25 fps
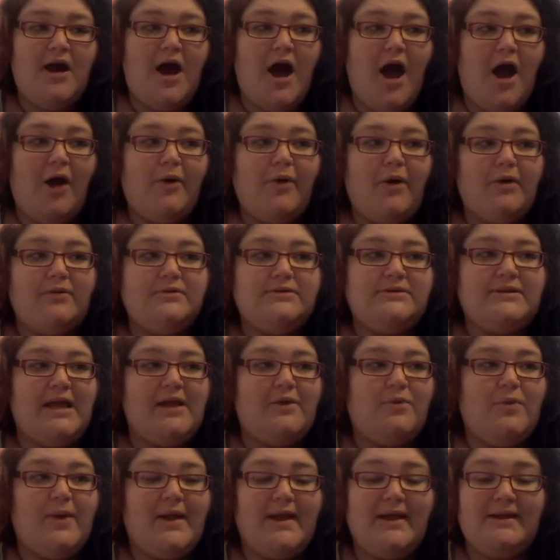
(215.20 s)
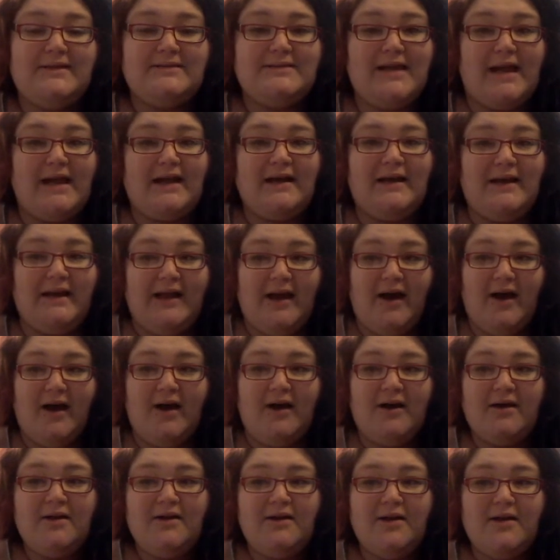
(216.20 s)
I won't say we exactly
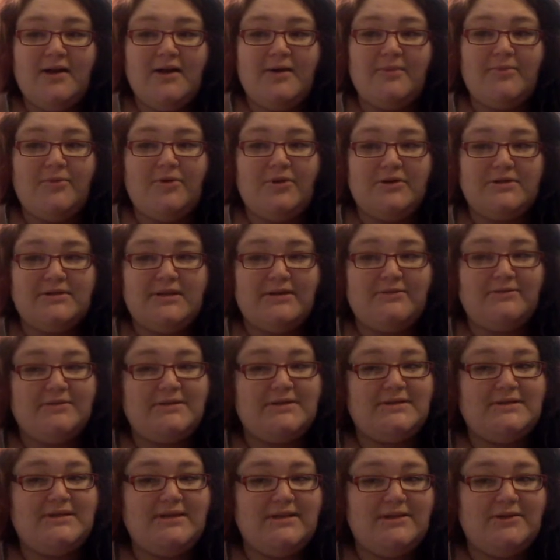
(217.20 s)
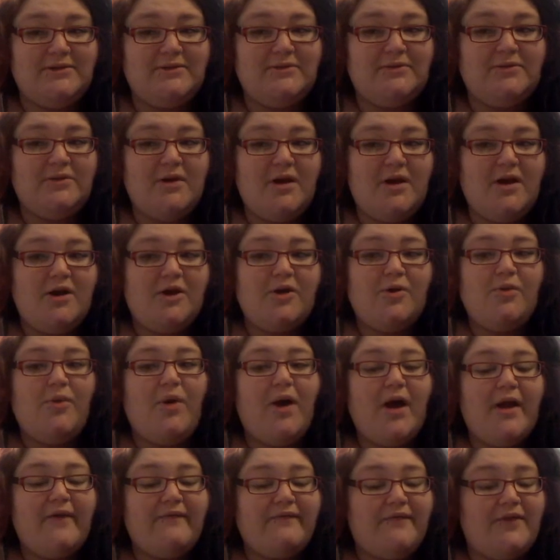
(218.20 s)
are, because there are still
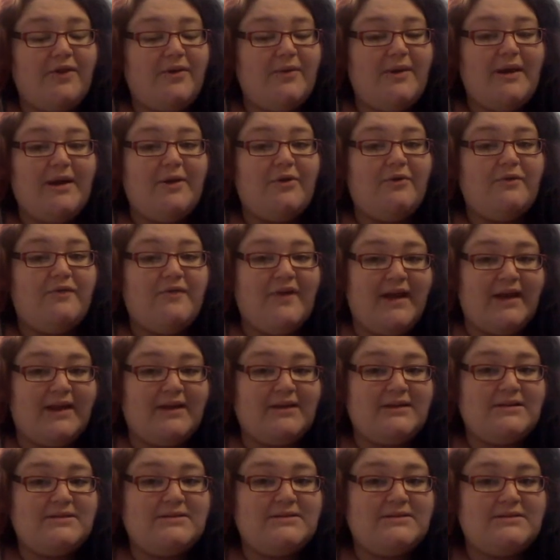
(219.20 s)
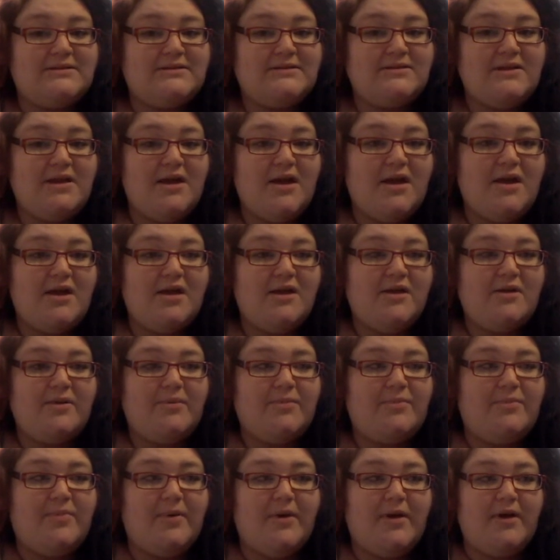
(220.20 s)
quite a few little things,
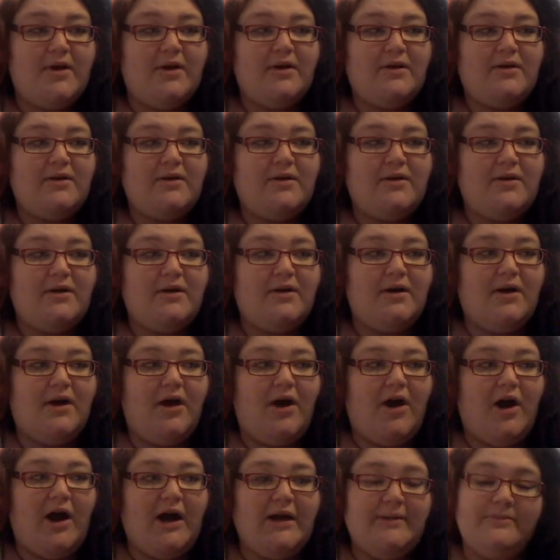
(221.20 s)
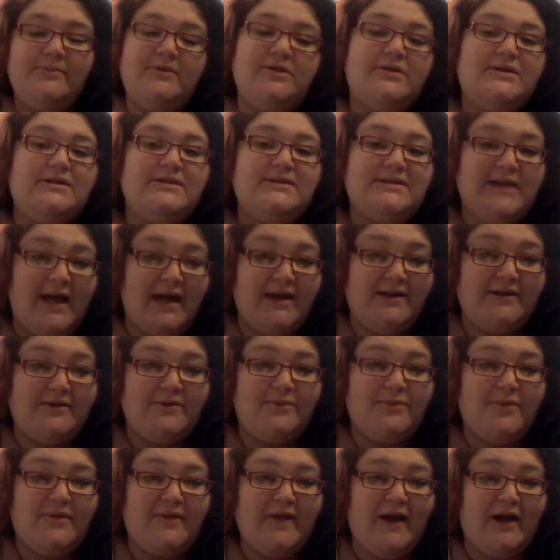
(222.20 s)
but I'm content
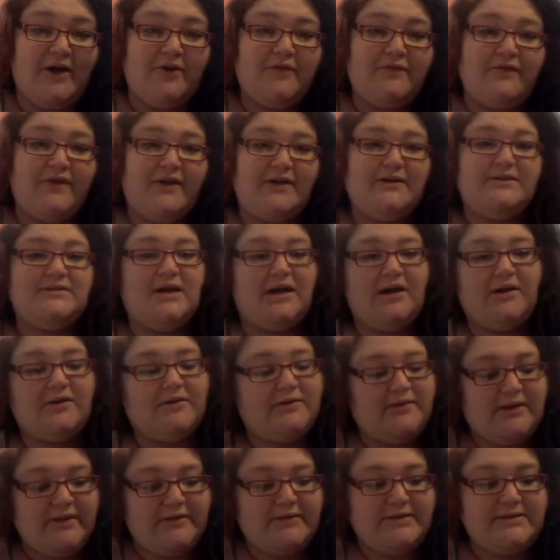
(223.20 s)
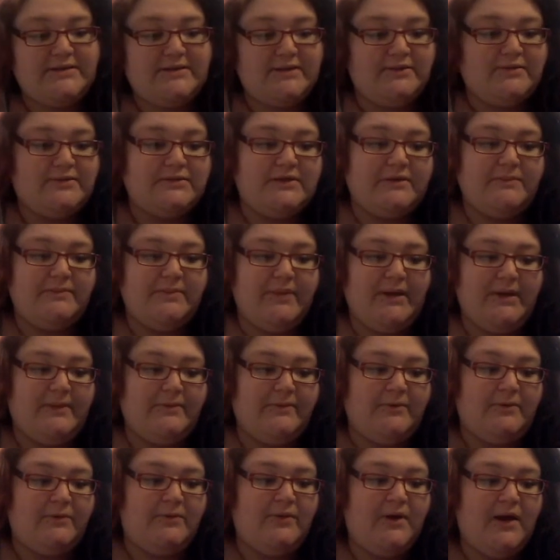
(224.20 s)
with how things are, and there are still some
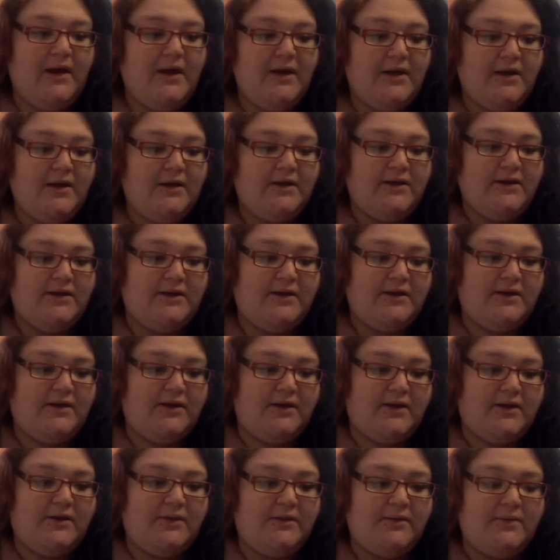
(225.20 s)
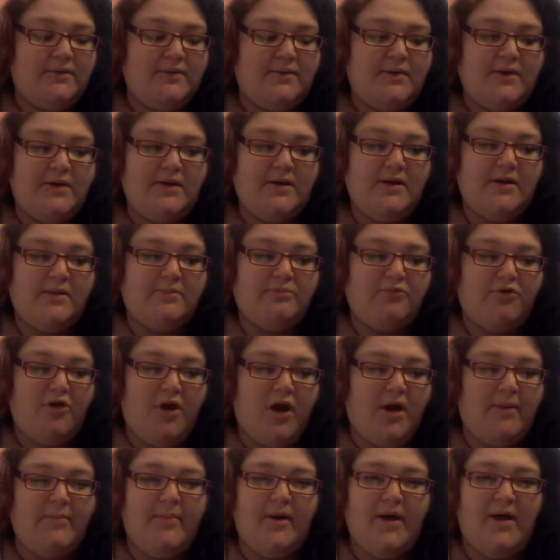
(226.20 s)
people, you know,
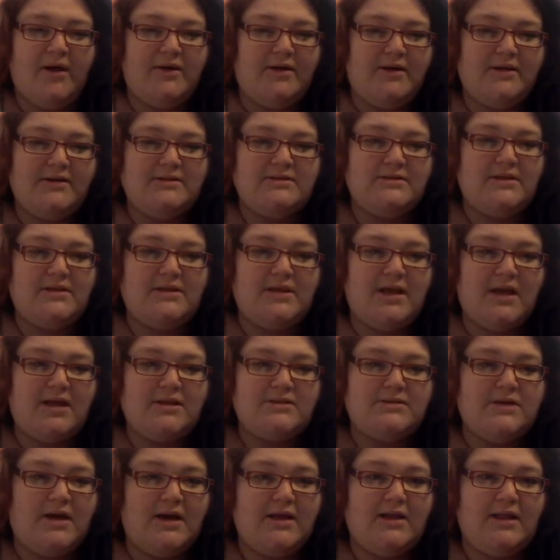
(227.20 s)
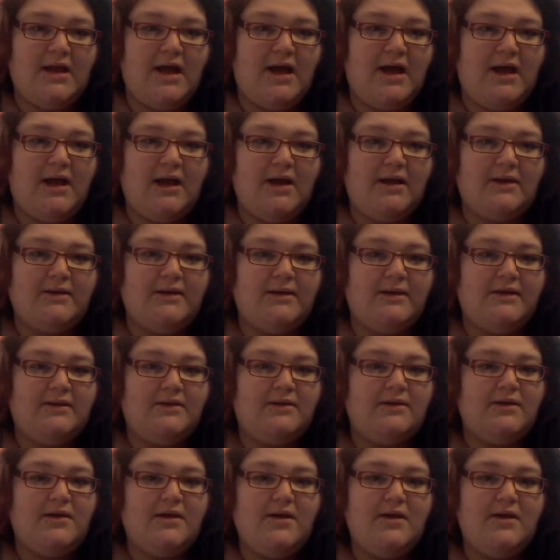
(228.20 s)
bra burners and things like that. I mean,